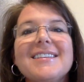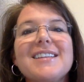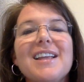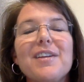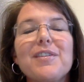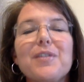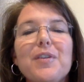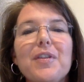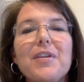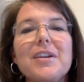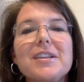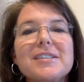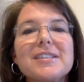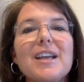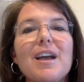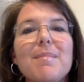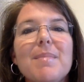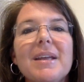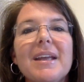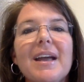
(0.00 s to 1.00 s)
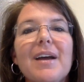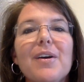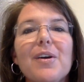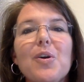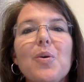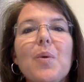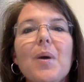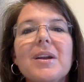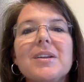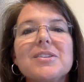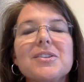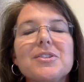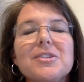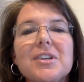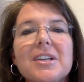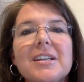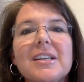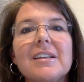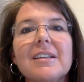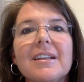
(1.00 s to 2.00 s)
I don't know that it's coming out quite as
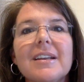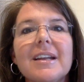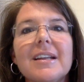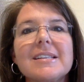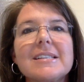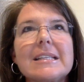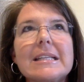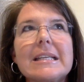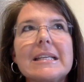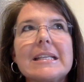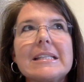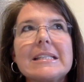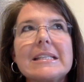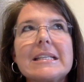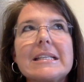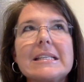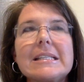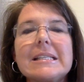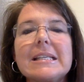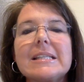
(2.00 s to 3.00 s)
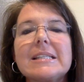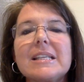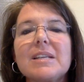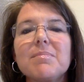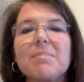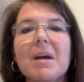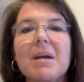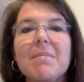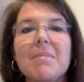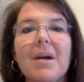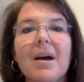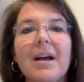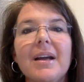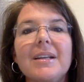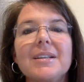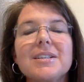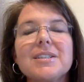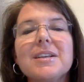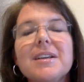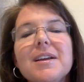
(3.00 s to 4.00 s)
articulate as it exists in my
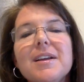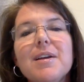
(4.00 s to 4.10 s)
mind,